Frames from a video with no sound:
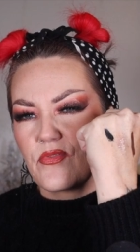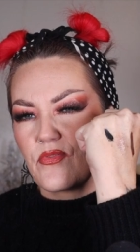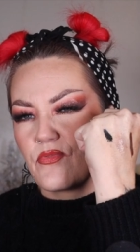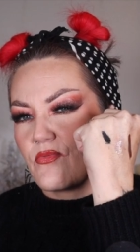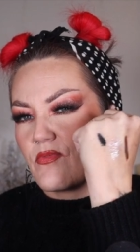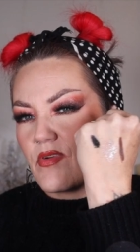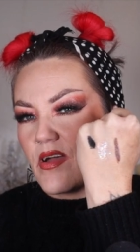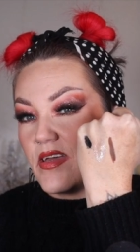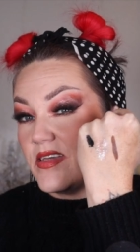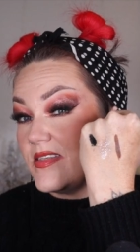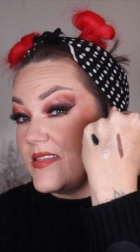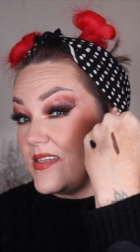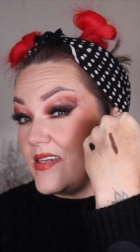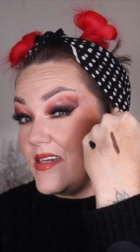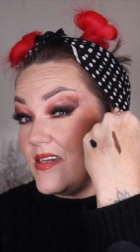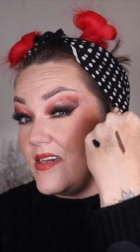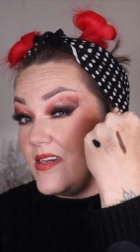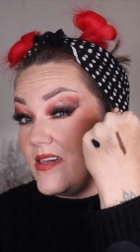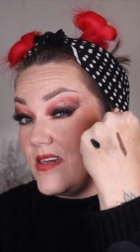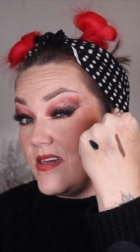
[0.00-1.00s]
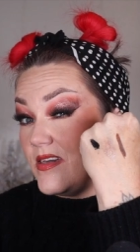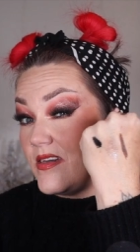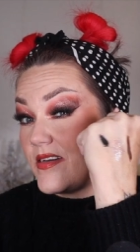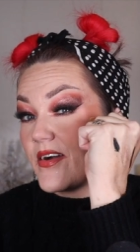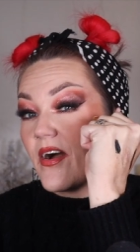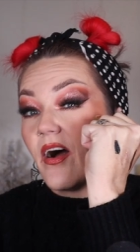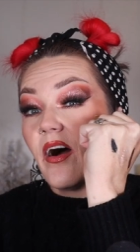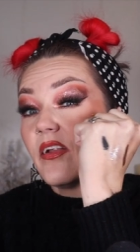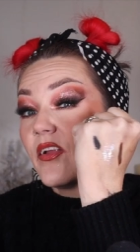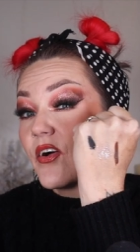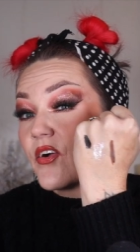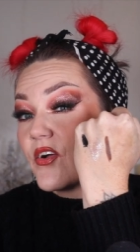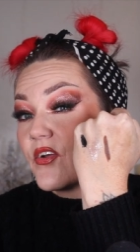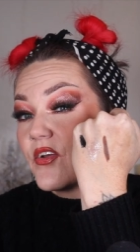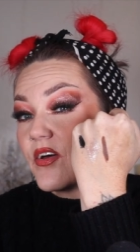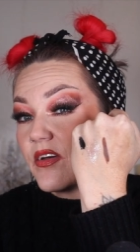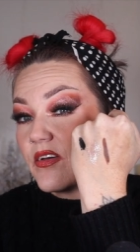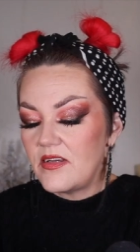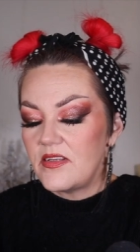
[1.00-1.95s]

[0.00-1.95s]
crazy colored.